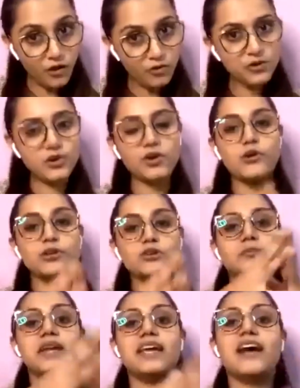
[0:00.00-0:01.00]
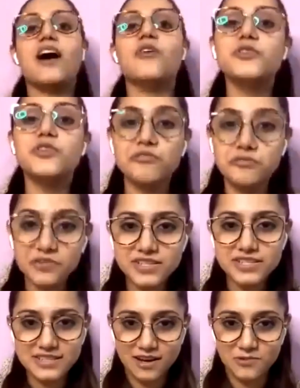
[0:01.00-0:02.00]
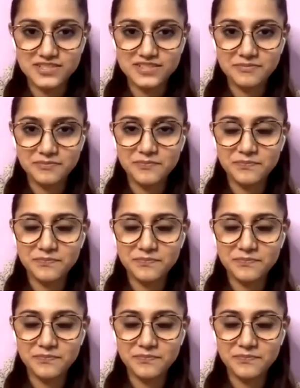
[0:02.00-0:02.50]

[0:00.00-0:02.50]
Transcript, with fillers: how you are going to play out your first house